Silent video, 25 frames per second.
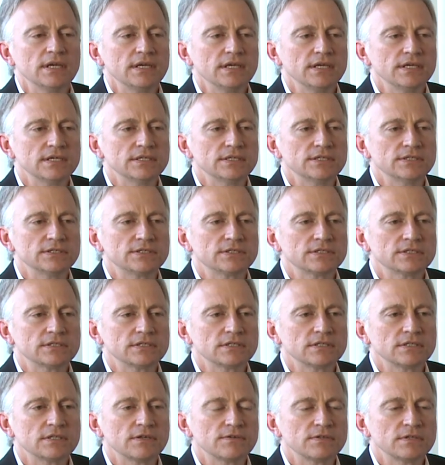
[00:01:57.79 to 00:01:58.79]
is
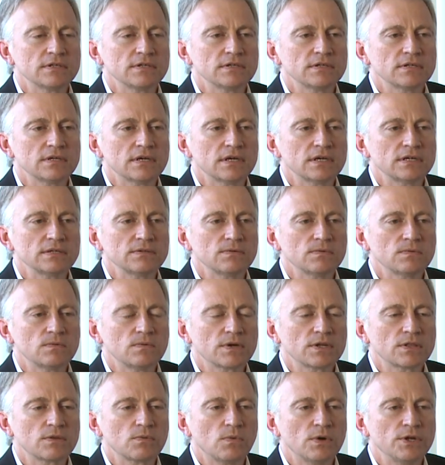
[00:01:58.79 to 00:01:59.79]

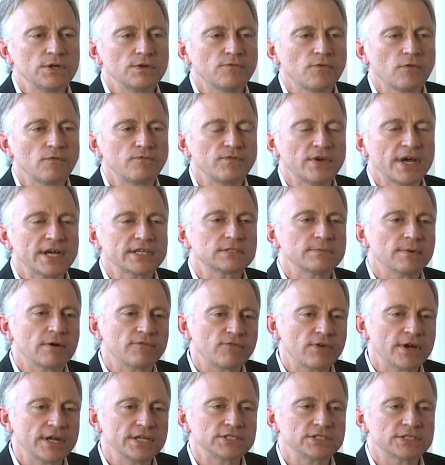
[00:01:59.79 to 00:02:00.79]
one of the wonderful facts
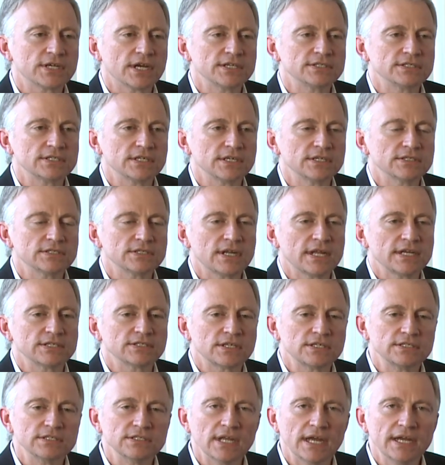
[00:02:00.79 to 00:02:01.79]
about franchising is it
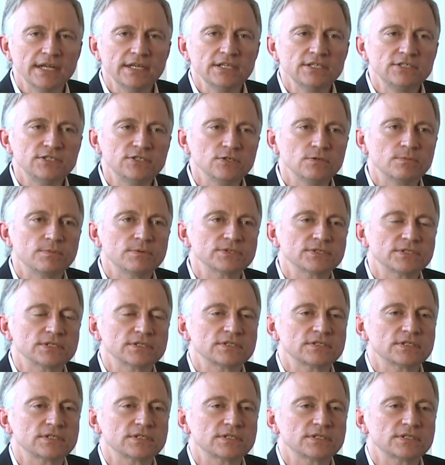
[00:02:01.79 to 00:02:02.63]
has a 92%